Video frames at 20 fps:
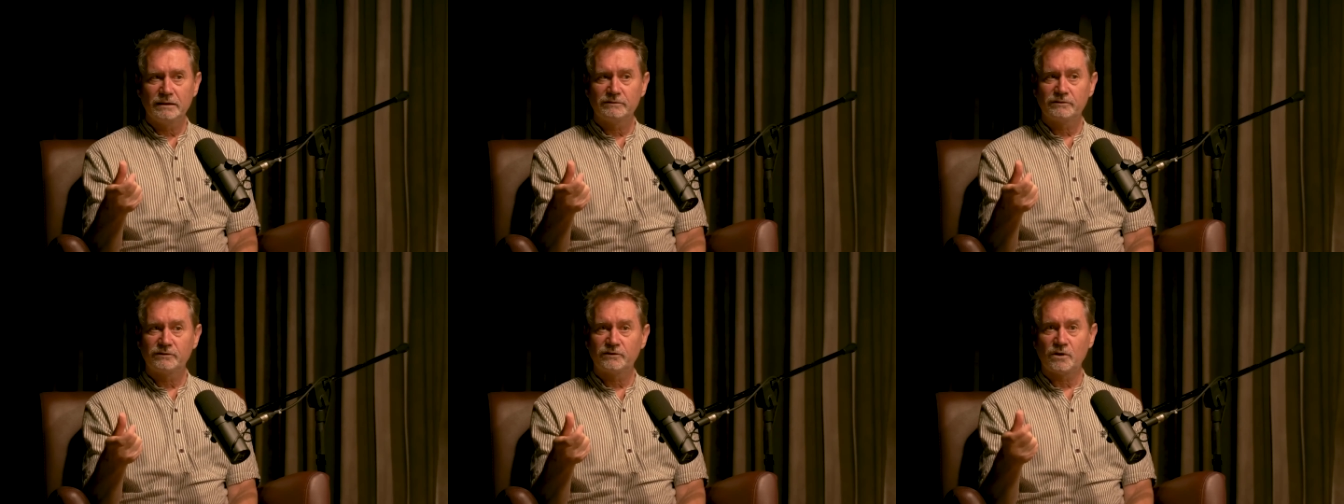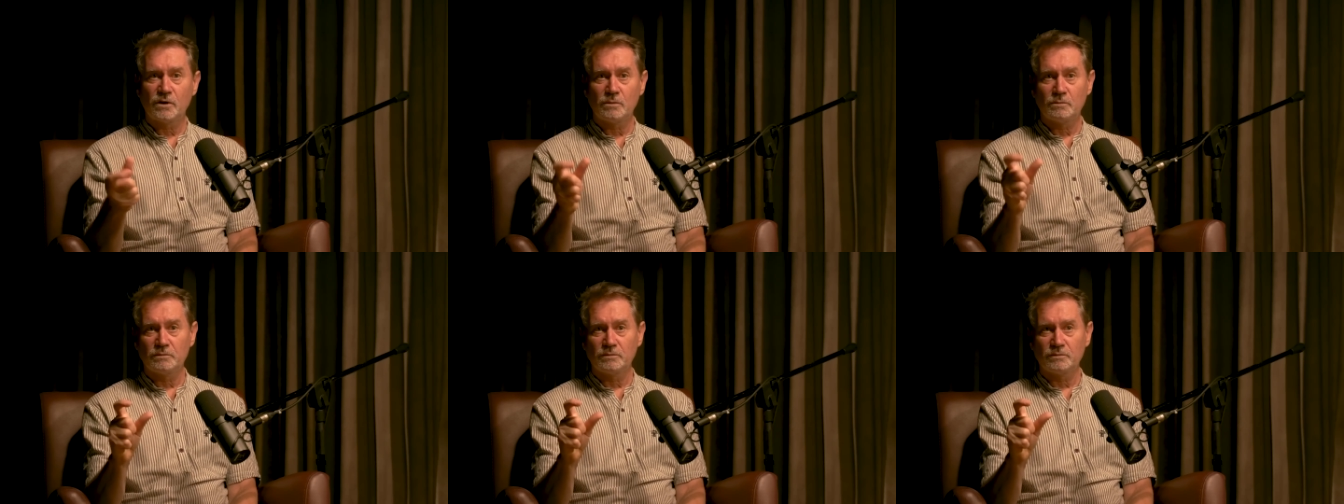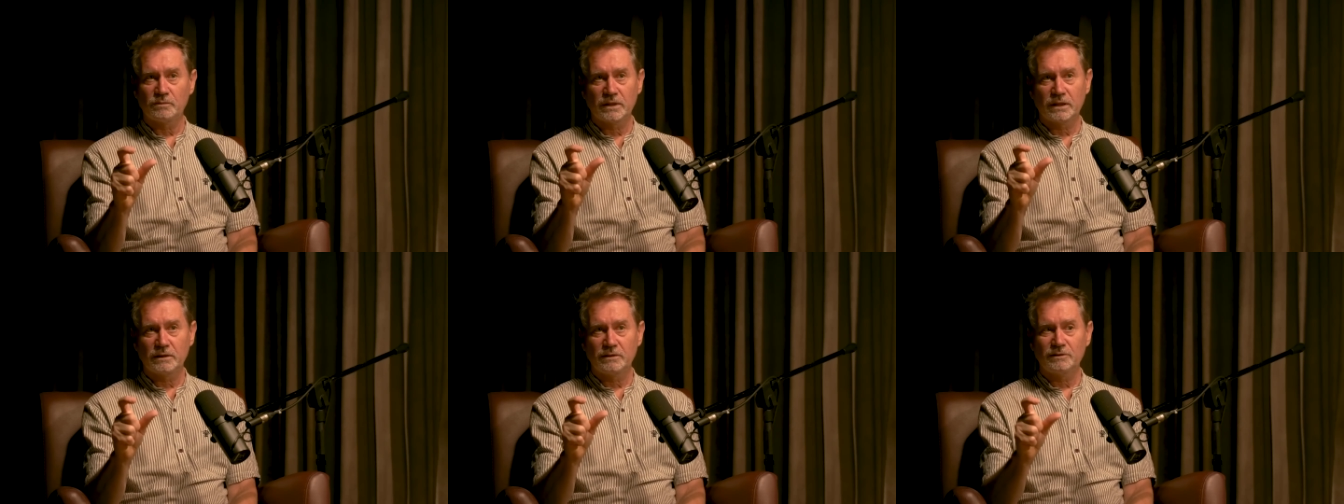
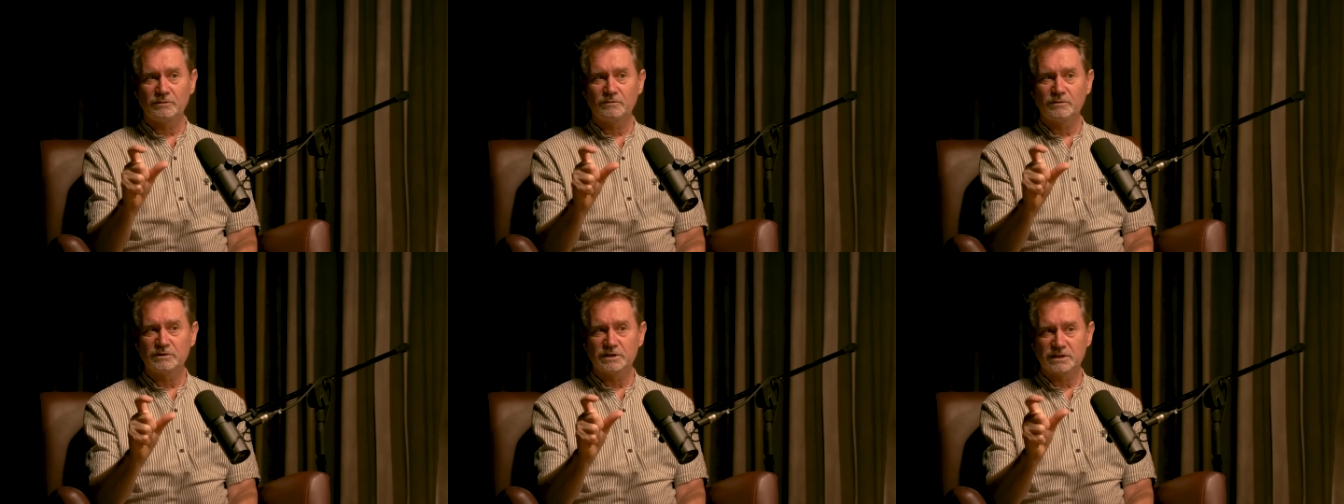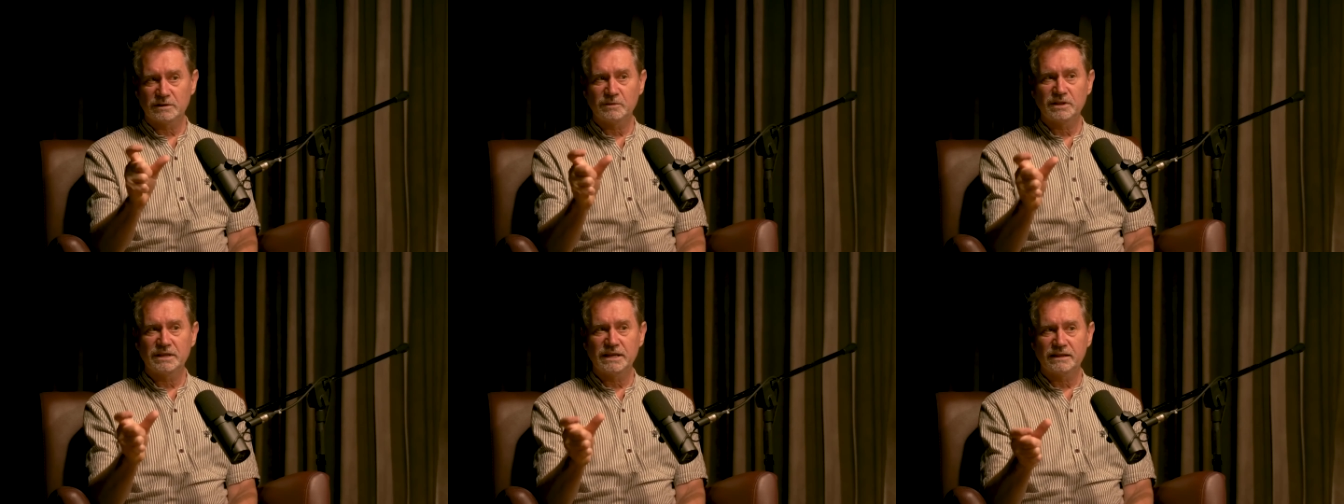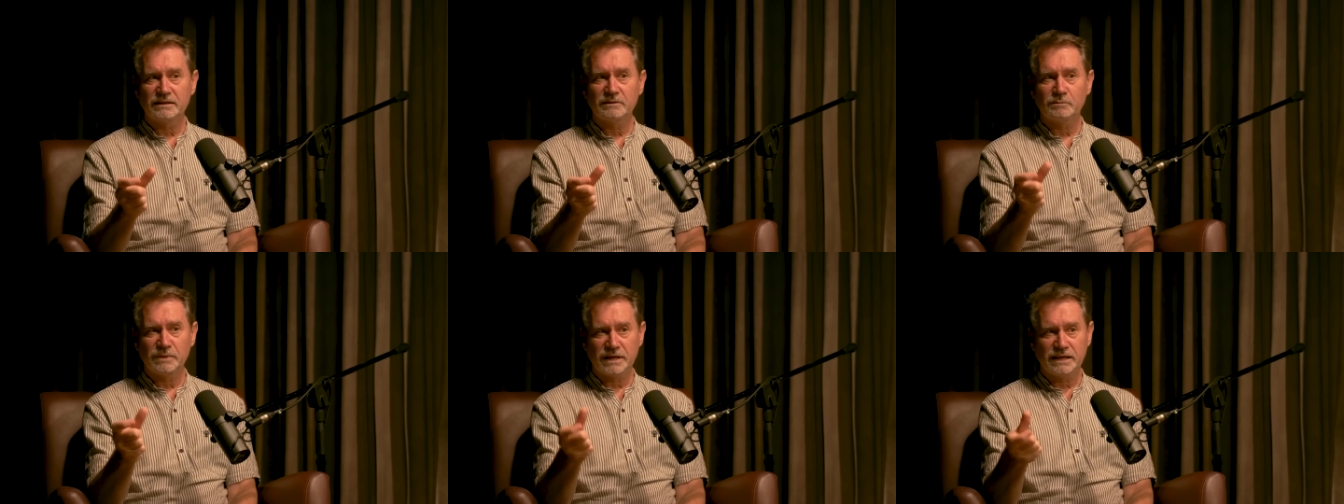from some of the
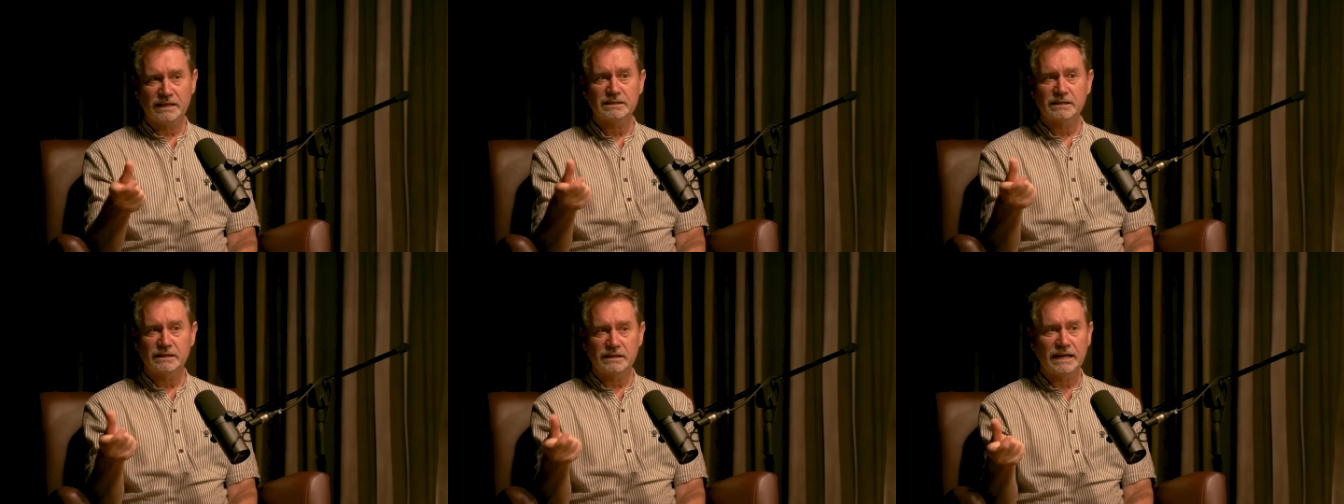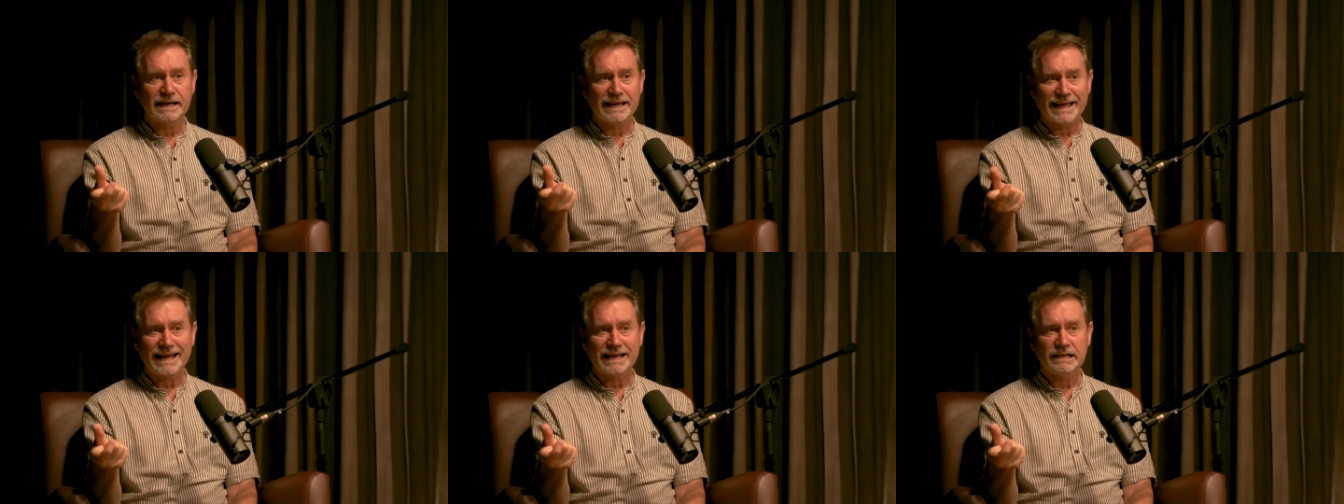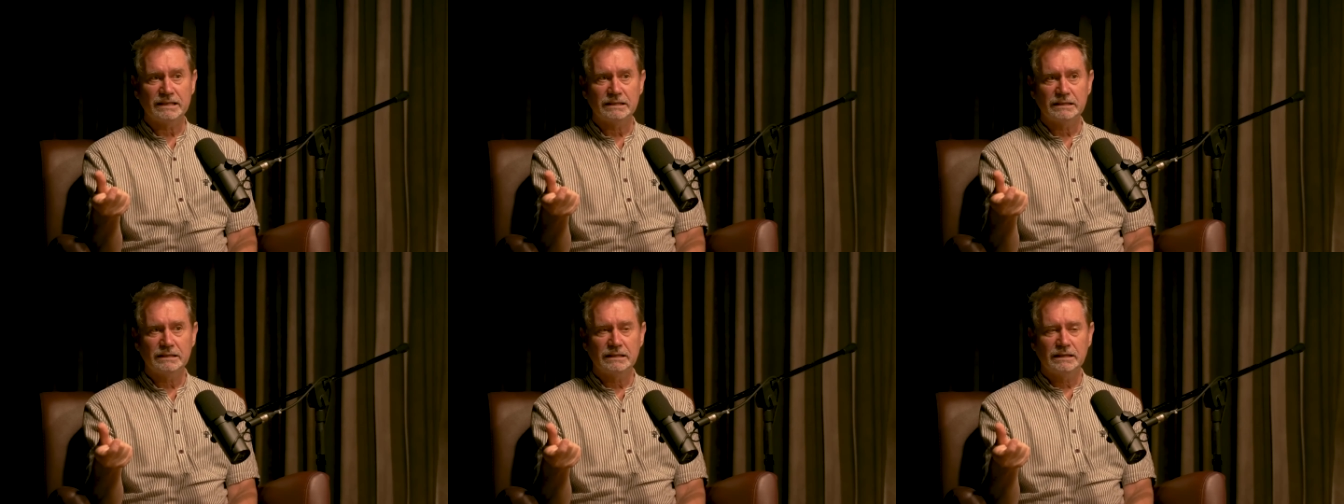other peers that I
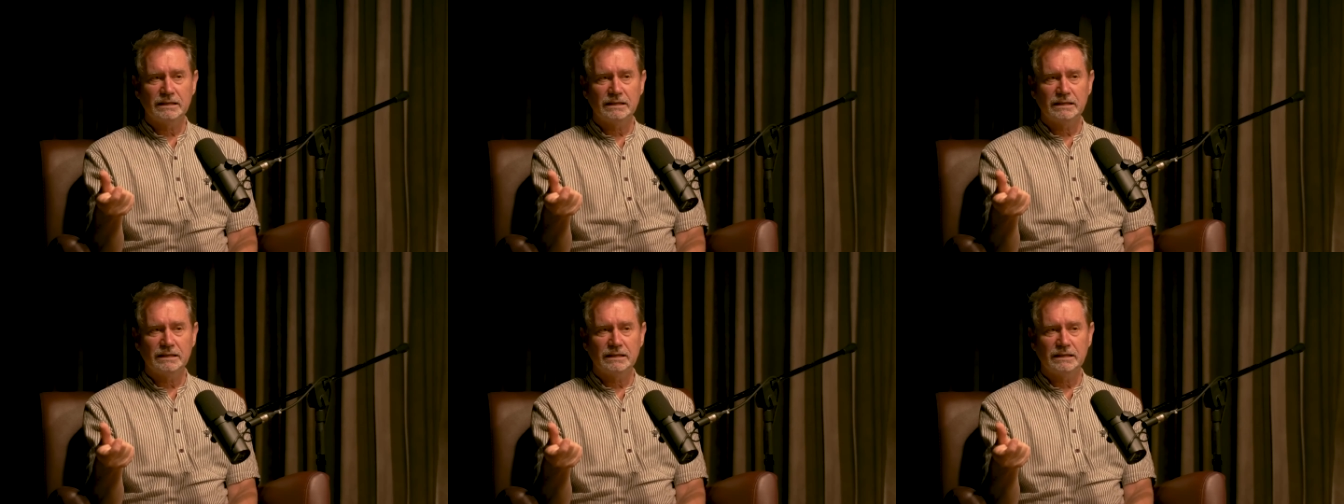had.